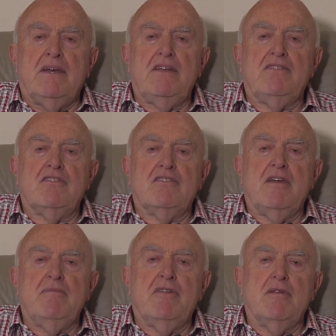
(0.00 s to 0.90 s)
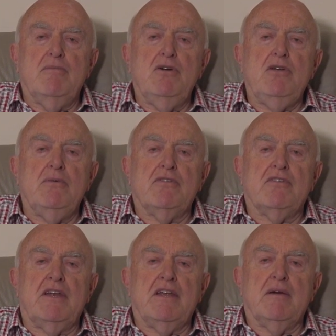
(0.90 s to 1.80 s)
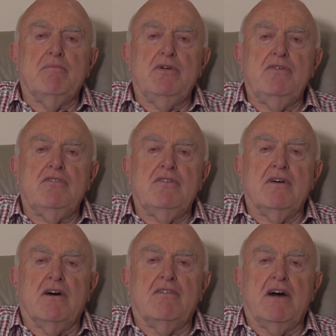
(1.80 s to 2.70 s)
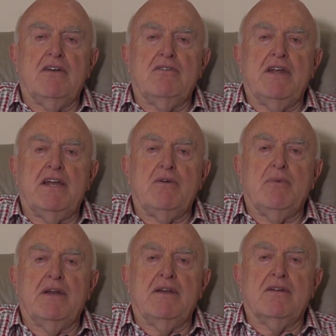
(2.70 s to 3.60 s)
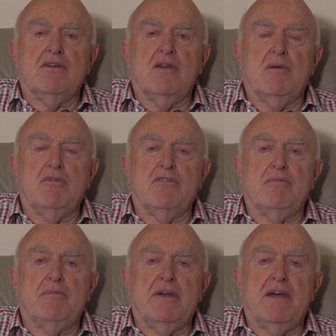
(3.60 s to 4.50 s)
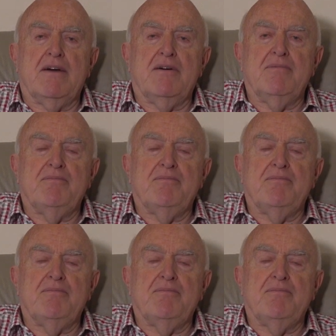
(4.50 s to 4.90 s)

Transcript: Hence, it seems the Mooney was getting a boost of 181 kilometers per hour.